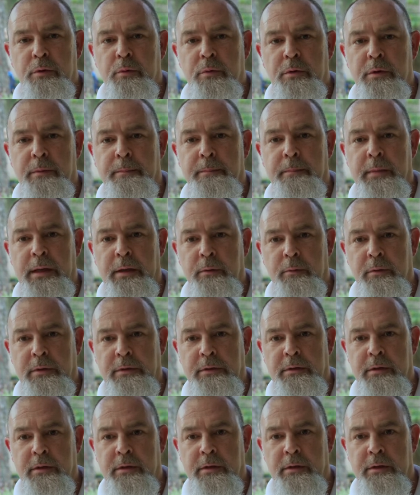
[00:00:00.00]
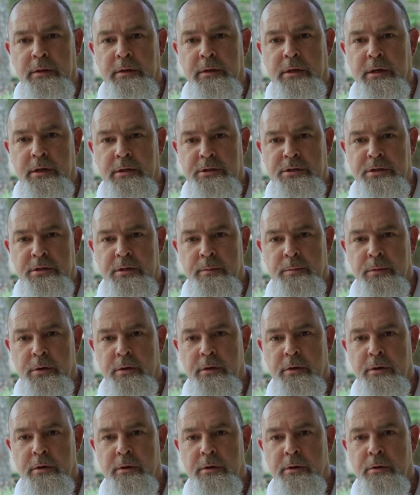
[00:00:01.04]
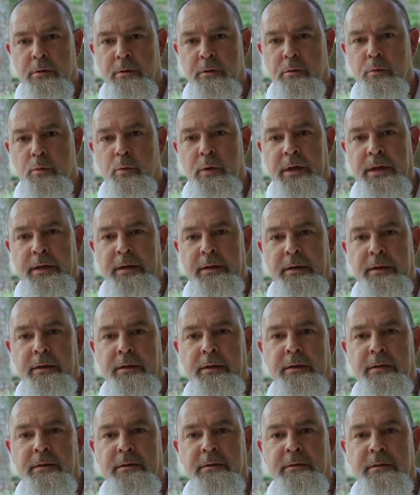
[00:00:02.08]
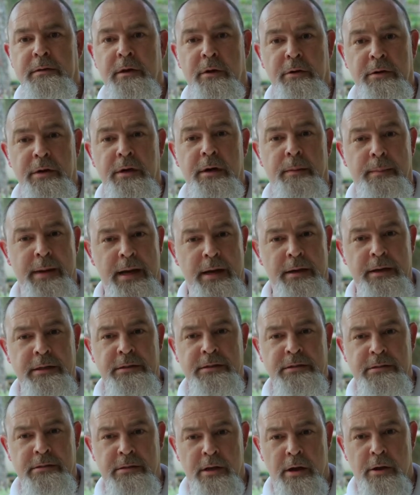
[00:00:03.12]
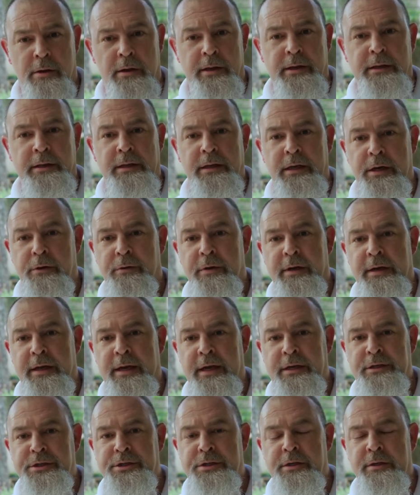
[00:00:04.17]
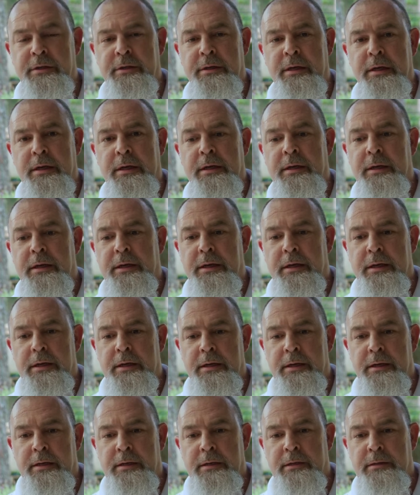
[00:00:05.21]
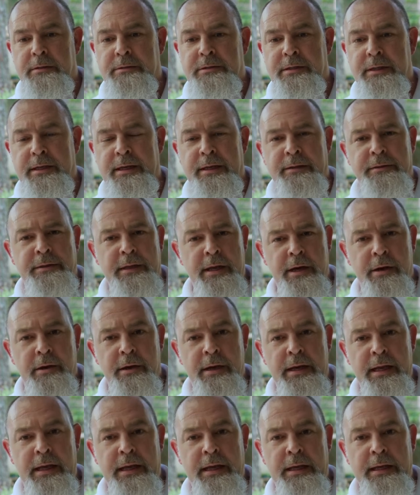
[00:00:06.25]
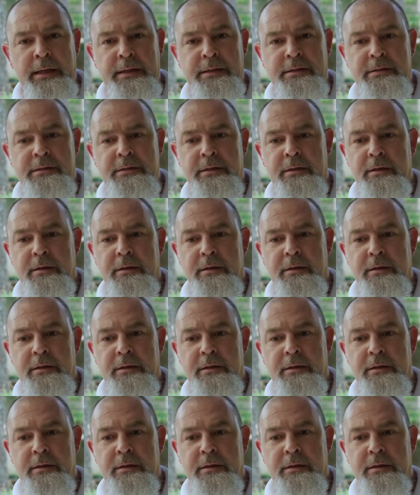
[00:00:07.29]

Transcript: want to meet with the customer when talking about installing irrigation to get their needs